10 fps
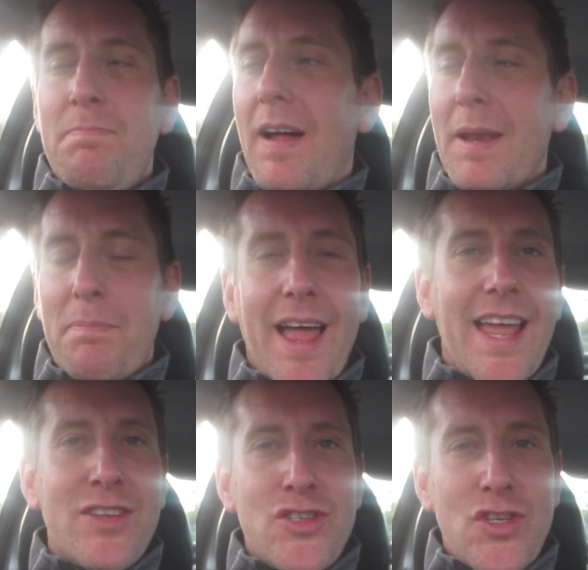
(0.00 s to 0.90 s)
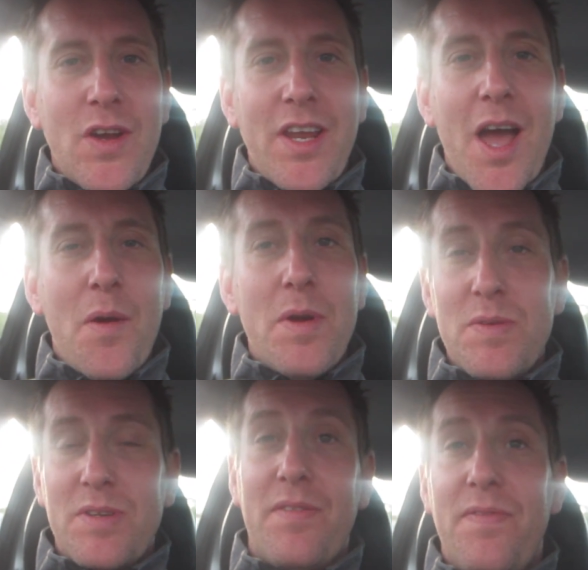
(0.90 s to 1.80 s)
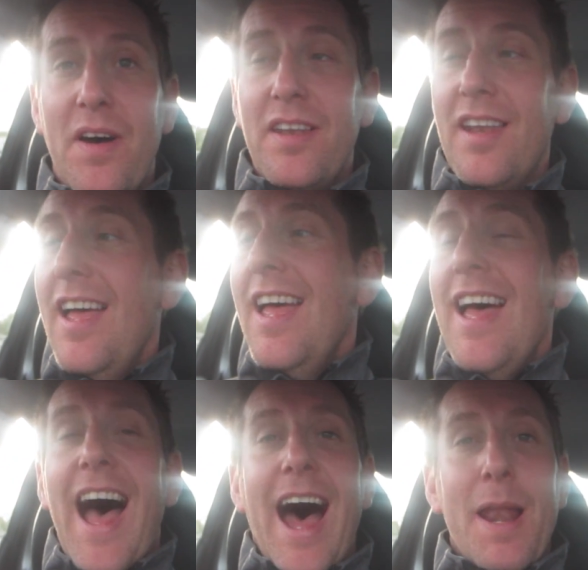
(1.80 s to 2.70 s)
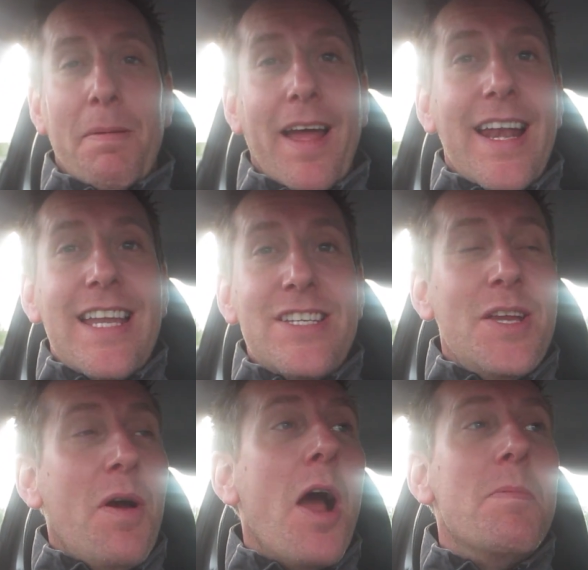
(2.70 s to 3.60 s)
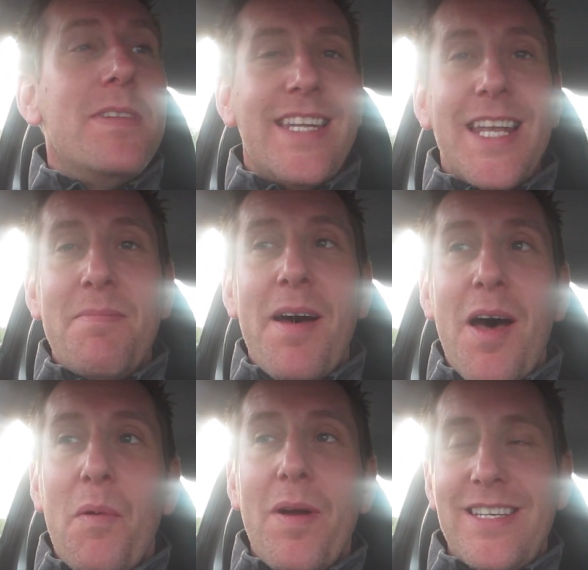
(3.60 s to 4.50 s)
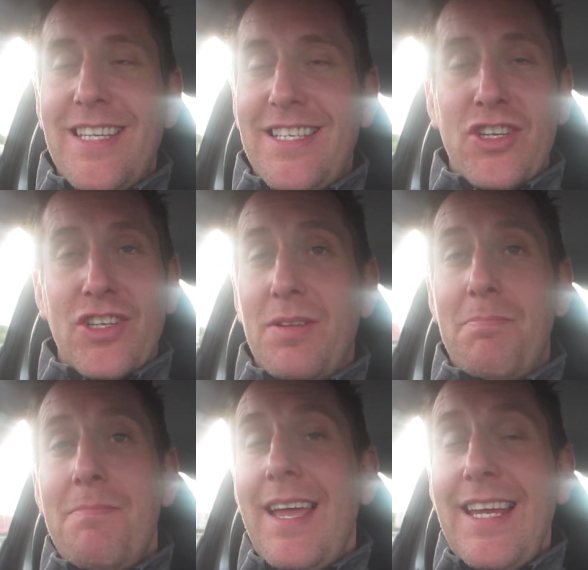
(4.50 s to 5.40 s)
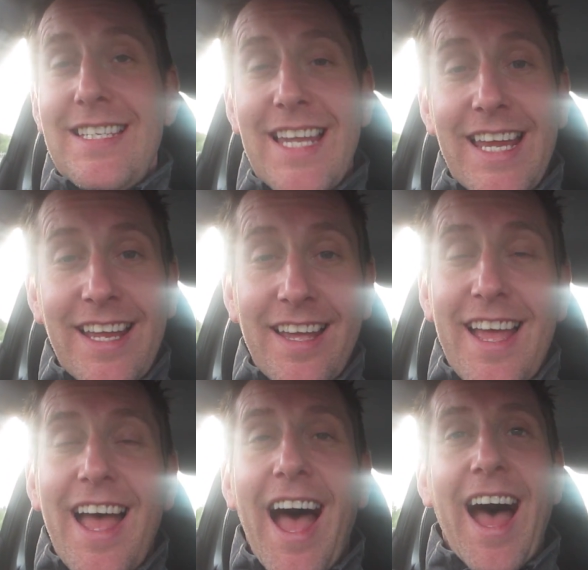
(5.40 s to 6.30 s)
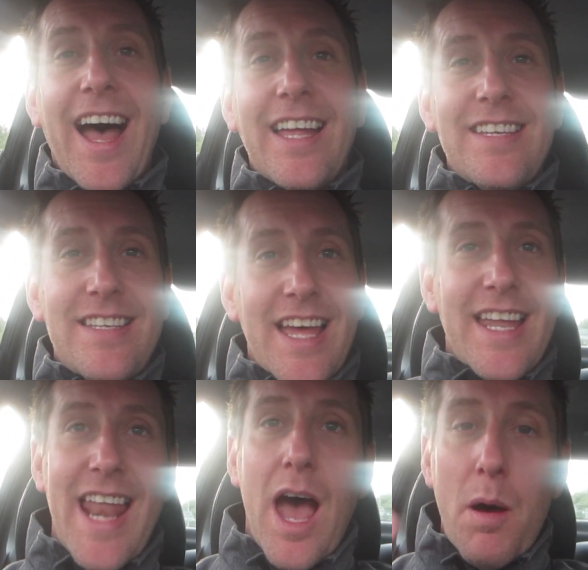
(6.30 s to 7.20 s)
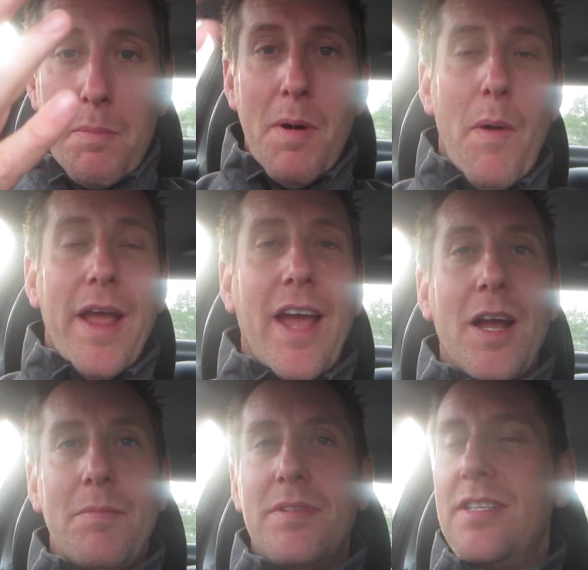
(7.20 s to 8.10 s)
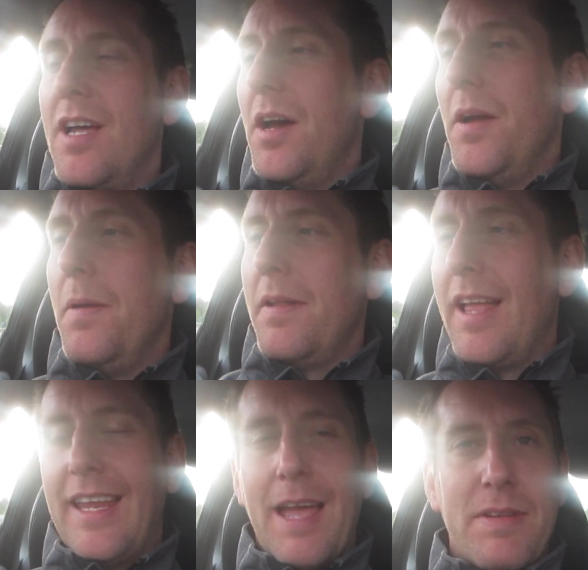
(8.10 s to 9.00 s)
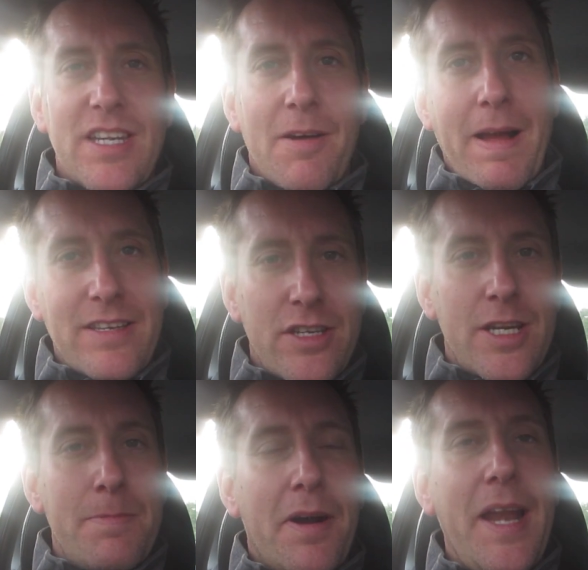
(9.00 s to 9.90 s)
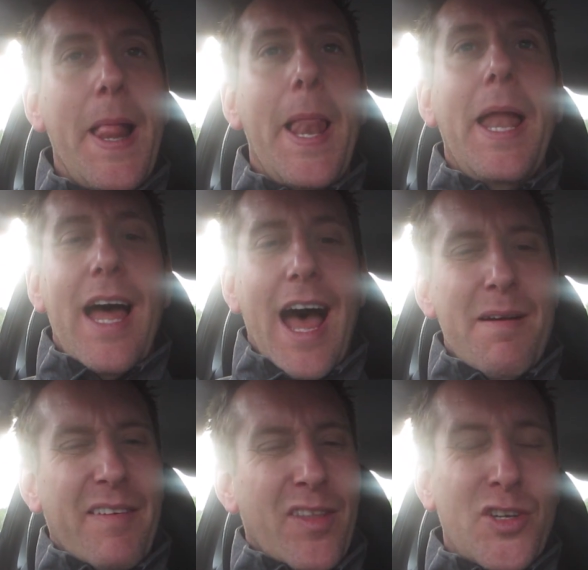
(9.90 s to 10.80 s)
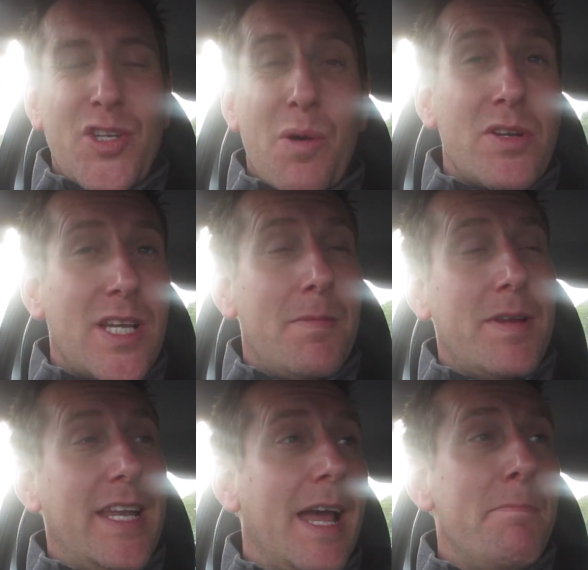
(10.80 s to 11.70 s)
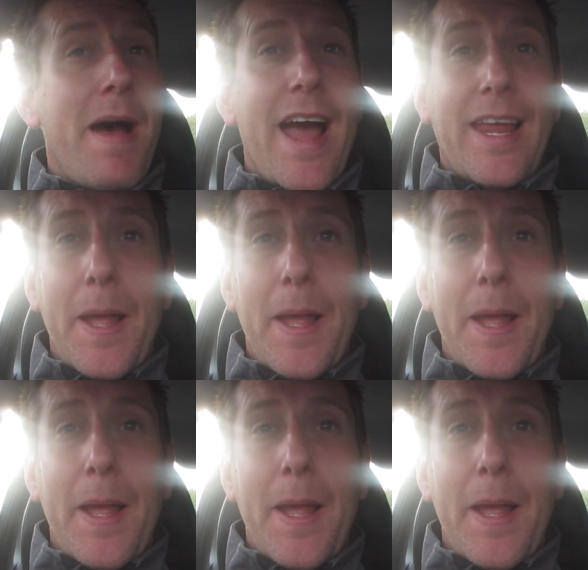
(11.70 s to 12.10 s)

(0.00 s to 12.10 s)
Had a play in the studio, which was good fun. Had a play in his new home cinema, which is just amazing. And now I'm on my way home, so get myself back to Newbury. I'm not sure what time I'm going to get back.